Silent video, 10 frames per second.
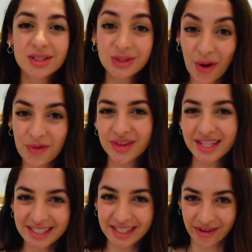So for
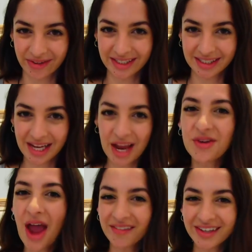this series,
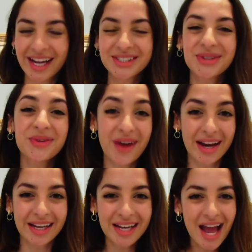if you haven't guessed
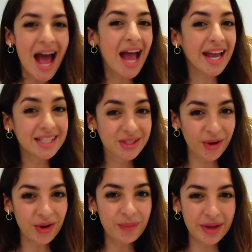already, it's
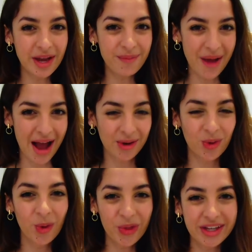gonna be
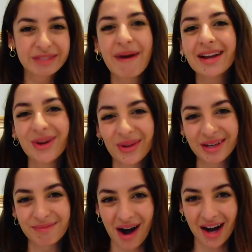about all things
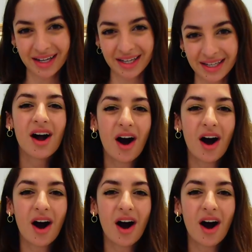Magnolia Market.